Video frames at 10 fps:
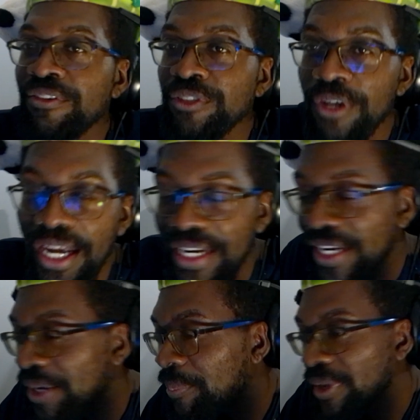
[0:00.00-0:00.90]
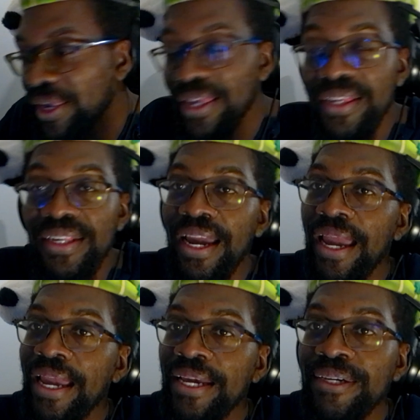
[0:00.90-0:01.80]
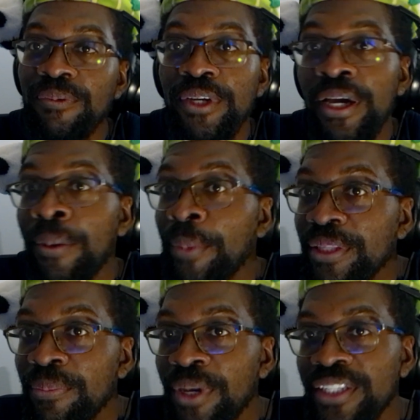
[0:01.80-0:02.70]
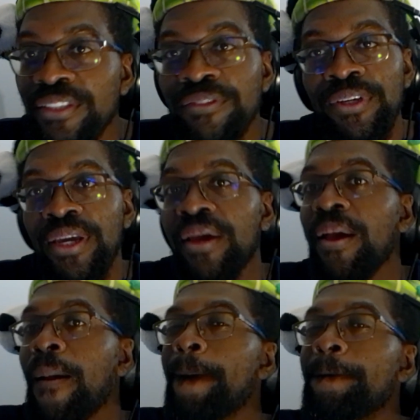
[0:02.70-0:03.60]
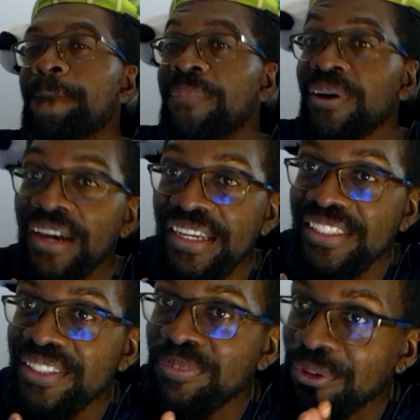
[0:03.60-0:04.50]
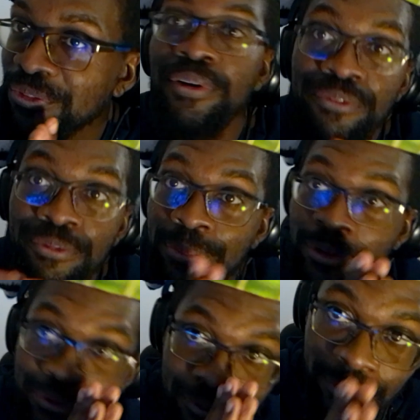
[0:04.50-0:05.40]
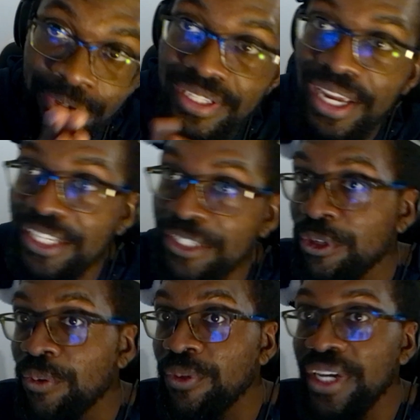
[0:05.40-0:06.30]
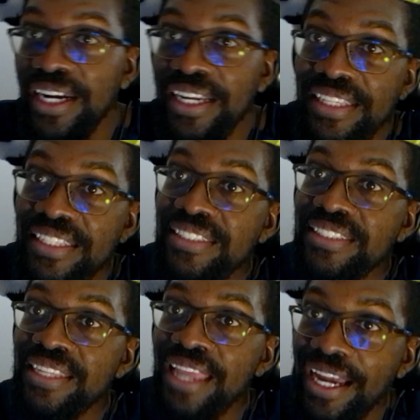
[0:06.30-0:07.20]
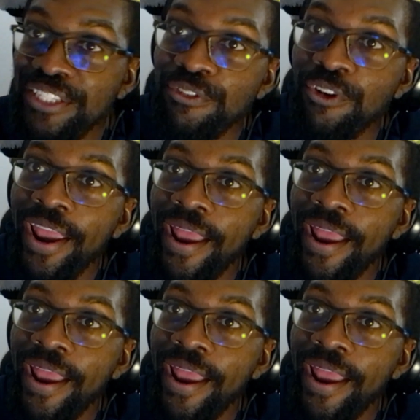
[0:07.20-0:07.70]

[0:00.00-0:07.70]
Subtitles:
I haven't tried yet, but hey, we gonna make the best of it. But before that, you know, we got to get the snacks,